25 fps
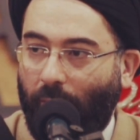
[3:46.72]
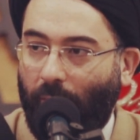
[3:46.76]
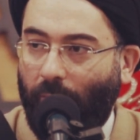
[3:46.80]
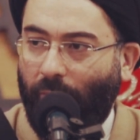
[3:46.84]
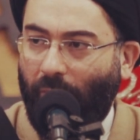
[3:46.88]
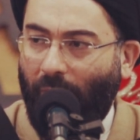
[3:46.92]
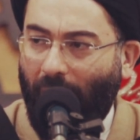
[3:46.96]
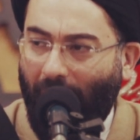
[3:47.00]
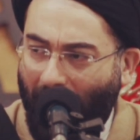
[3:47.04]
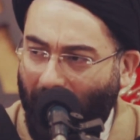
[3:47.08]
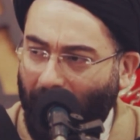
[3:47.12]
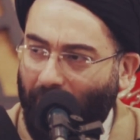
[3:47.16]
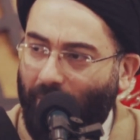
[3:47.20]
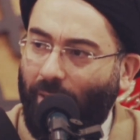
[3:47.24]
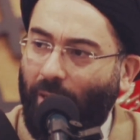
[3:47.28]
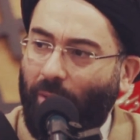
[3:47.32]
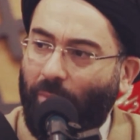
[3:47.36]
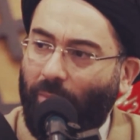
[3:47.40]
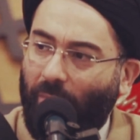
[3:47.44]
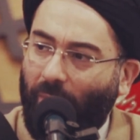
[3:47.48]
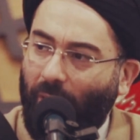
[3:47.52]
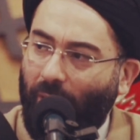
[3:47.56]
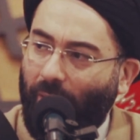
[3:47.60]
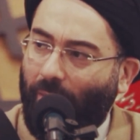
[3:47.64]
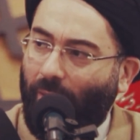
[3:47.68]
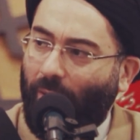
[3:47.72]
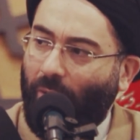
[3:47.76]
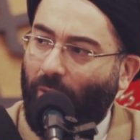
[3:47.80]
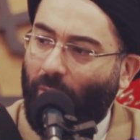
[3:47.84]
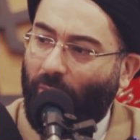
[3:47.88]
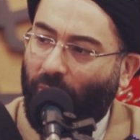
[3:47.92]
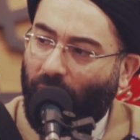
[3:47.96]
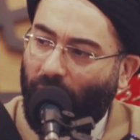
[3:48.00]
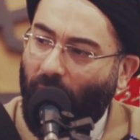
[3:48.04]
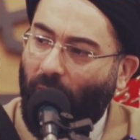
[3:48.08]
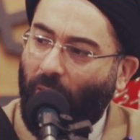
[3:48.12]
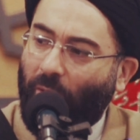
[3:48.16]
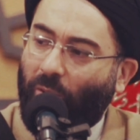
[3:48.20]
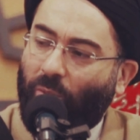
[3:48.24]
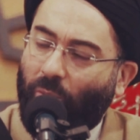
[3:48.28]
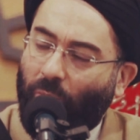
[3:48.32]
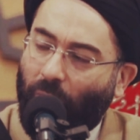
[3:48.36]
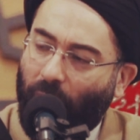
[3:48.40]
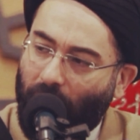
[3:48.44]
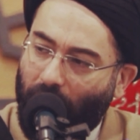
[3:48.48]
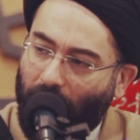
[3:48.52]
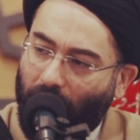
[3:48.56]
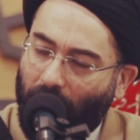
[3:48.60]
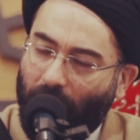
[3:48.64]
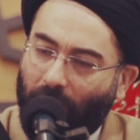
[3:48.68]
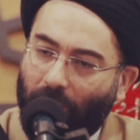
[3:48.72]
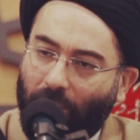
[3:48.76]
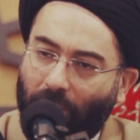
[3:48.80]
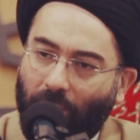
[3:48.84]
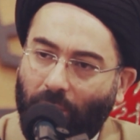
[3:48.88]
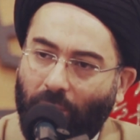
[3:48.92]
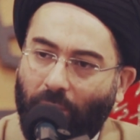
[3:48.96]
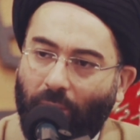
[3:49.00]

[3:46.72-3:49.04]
If you had something that you felt was